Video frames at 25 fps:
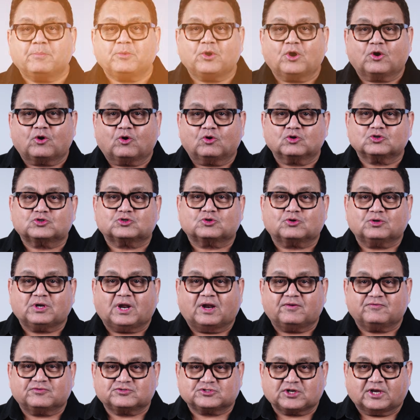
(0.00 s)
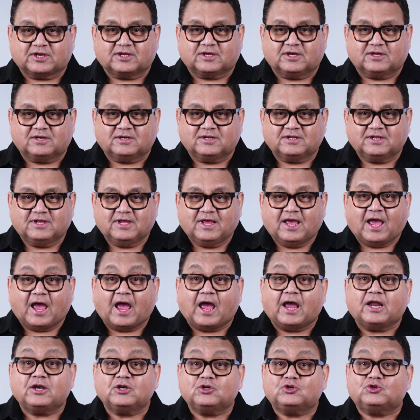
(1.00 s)
your host Kunal Vijayakar,
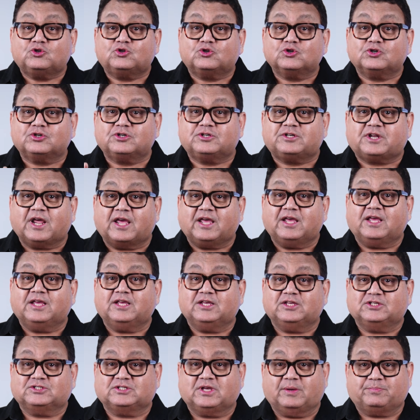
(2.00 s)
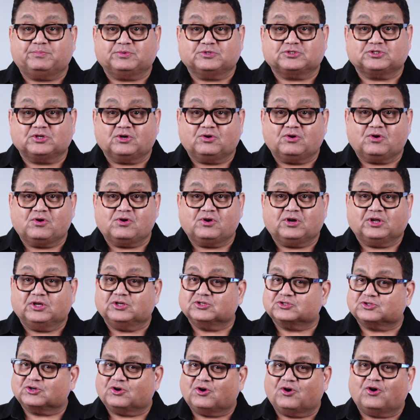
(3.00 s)
and today's episode
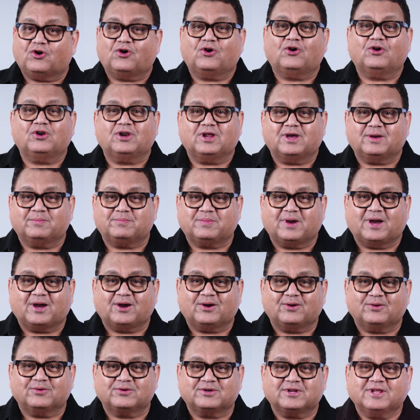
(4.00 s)
is all about